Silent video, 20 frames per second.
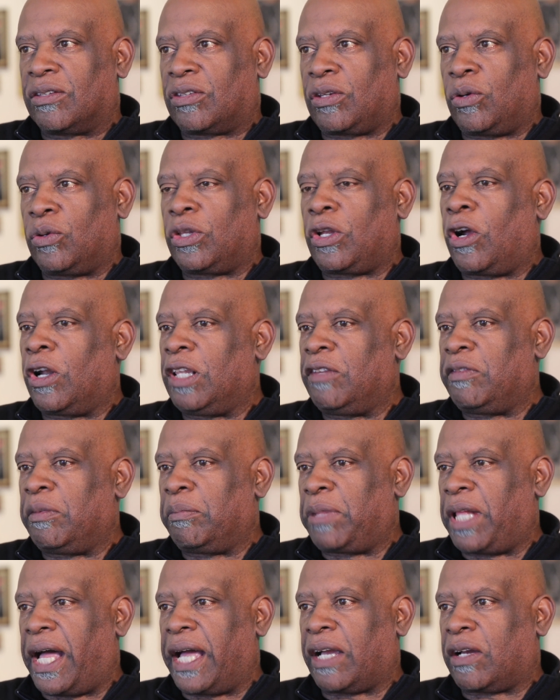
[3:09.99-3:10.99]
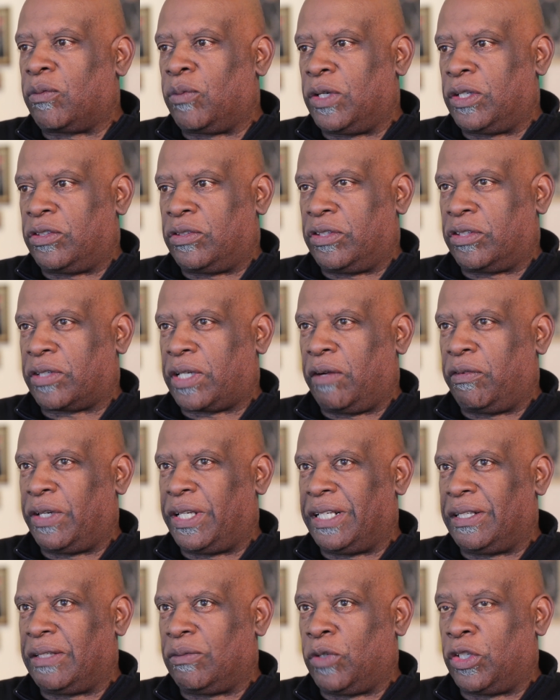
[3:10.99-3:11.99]
So the Art of Living Black was started
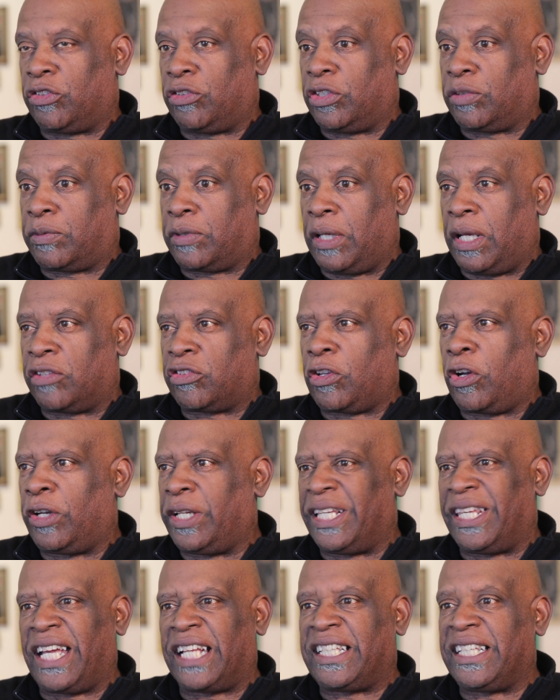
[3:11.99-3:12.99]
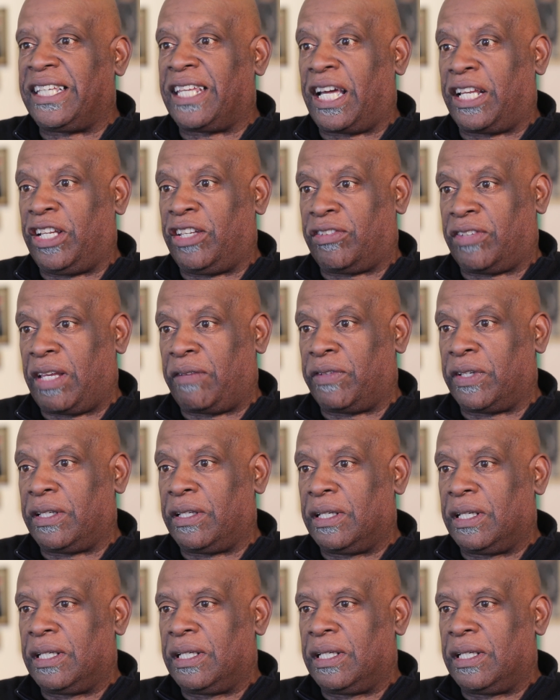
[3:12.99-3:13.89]
in 1997.